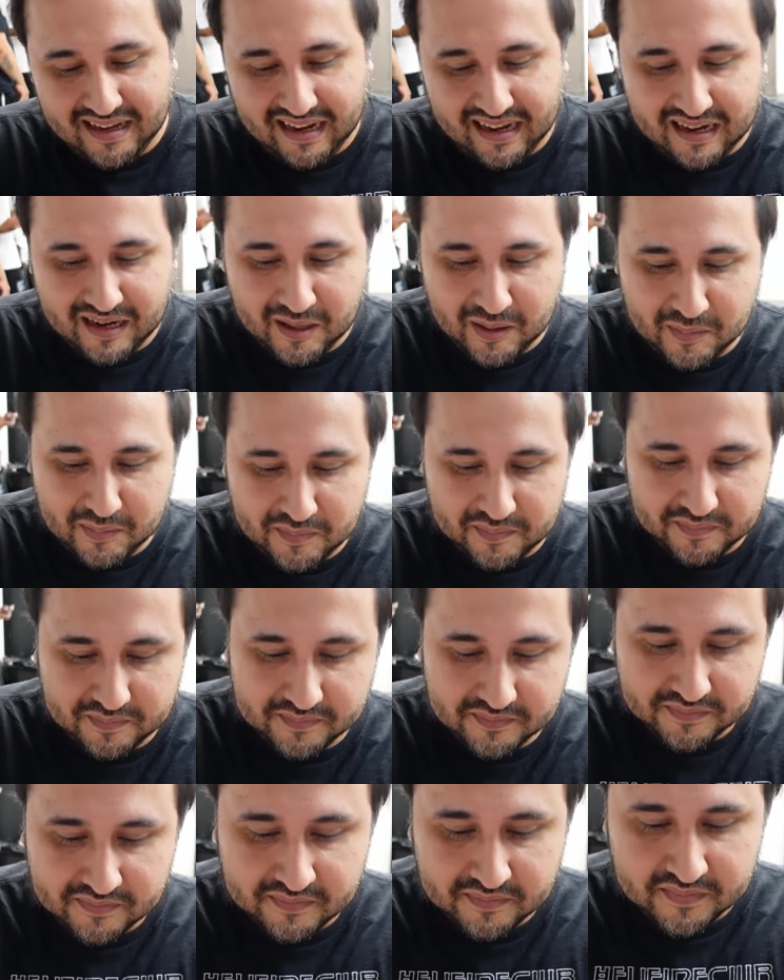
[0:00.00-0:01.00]
Um,
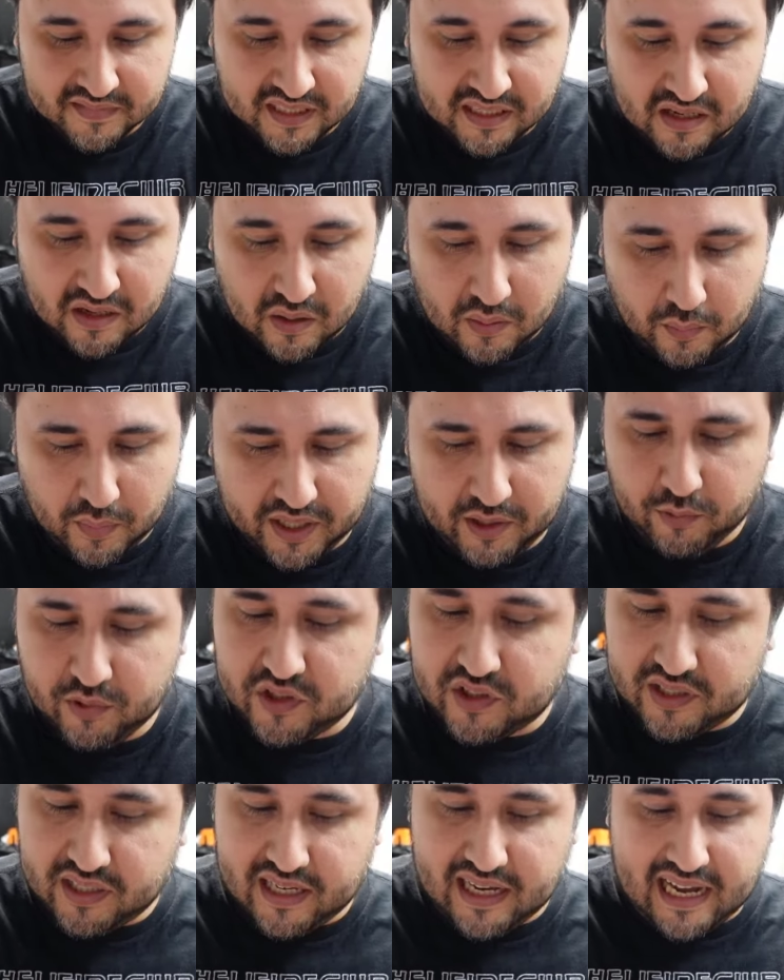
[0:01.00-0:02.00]
but it
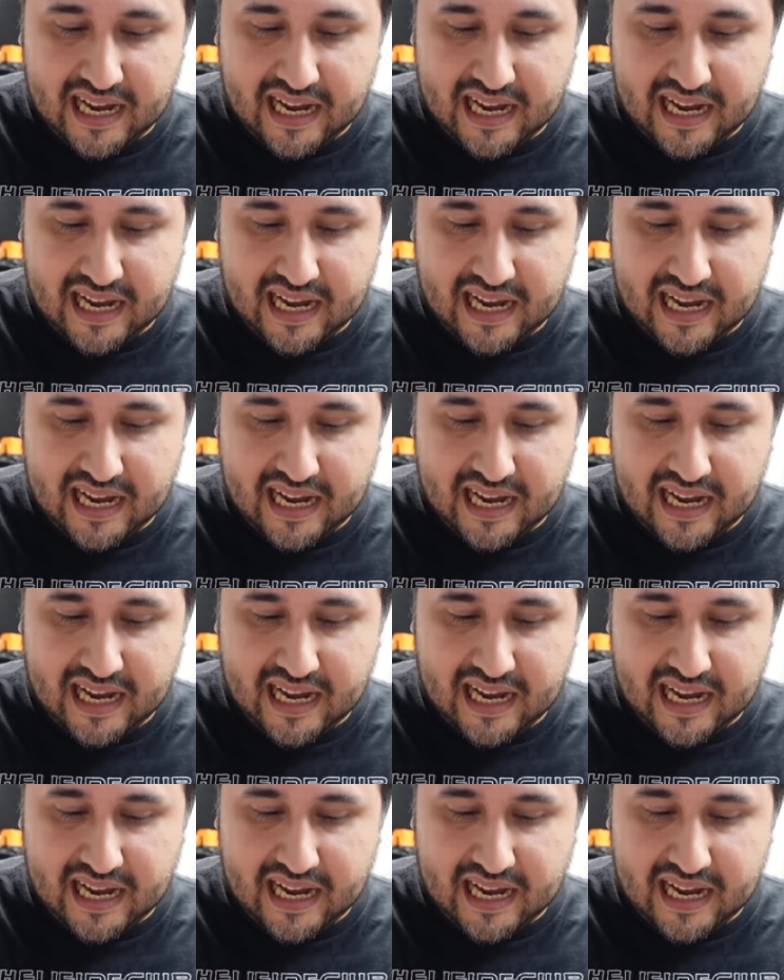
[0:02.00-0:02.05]
was,